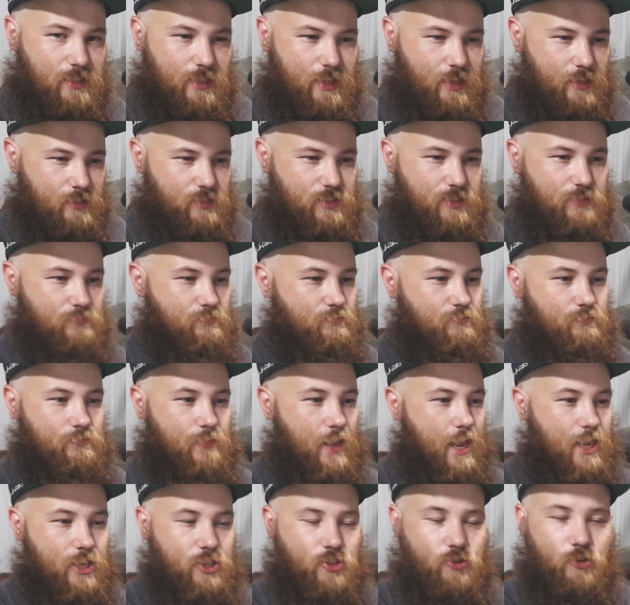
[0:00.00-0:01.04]
And
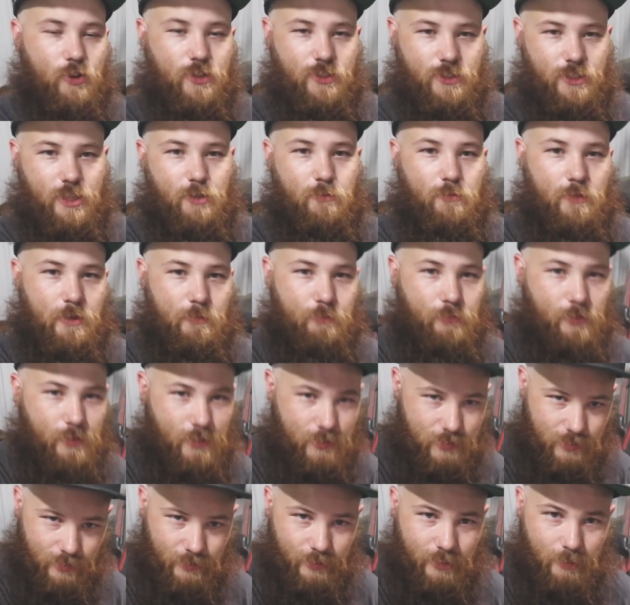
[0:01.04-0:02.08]
I trust him
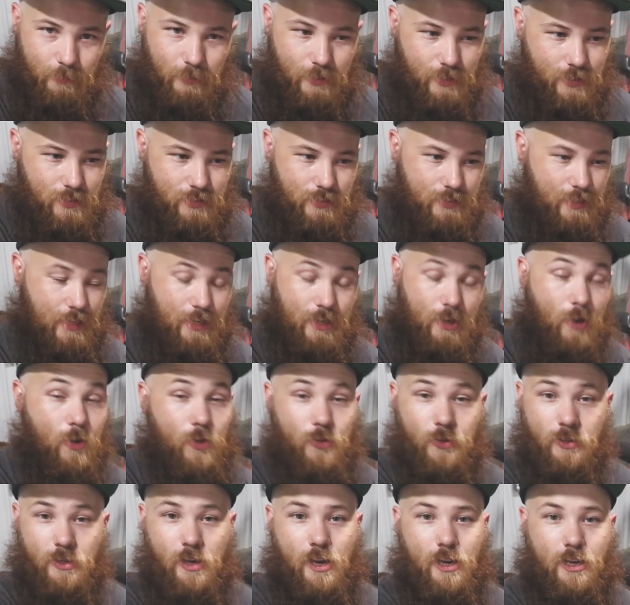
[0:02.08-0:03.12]
implicitly because they know what
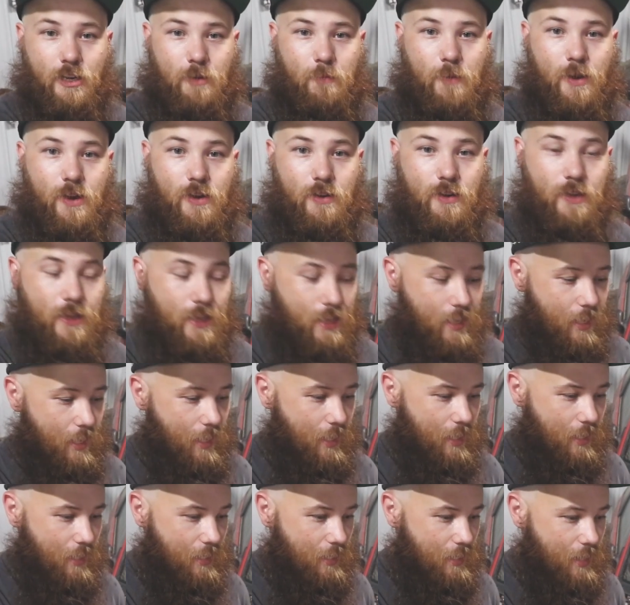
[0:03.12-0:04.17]
they're talking about,
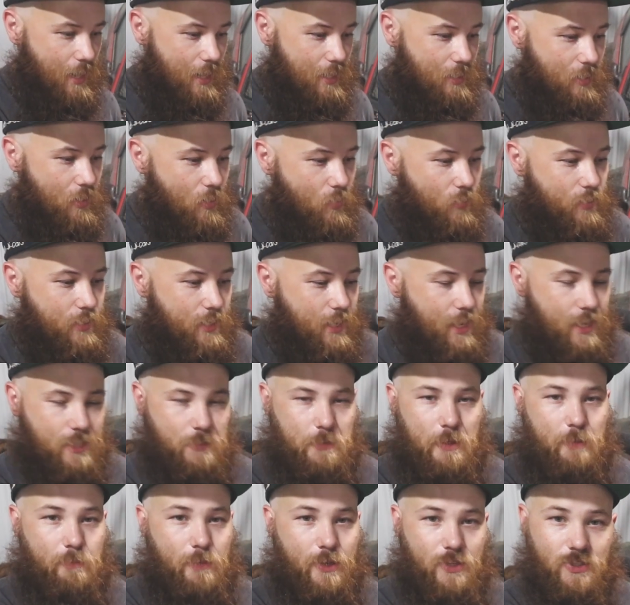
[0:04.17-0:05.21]
and I know that he has
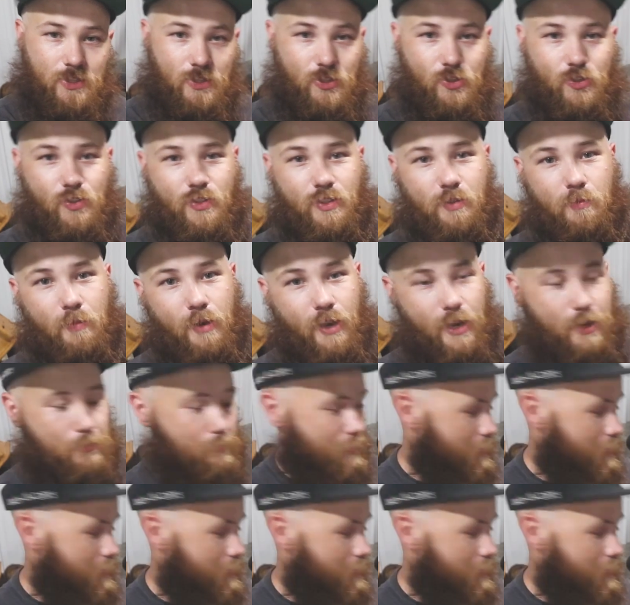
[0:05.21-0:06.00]
my best interest in mind,